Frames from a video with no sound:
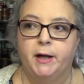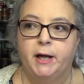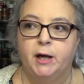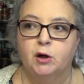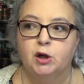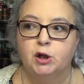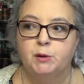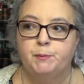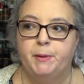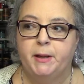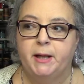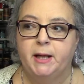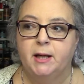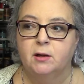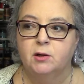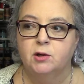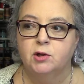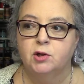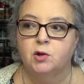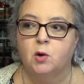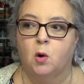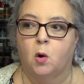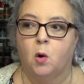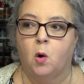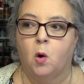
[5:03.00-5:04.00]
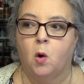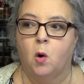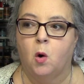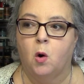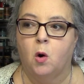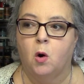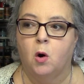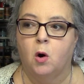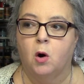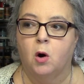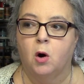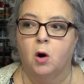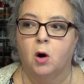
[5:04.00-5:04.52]
your ears pierced
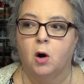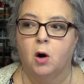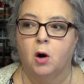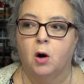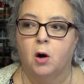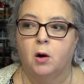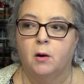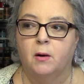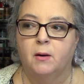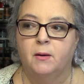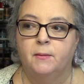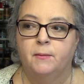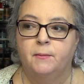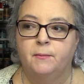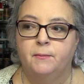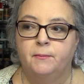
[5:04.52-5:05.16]
or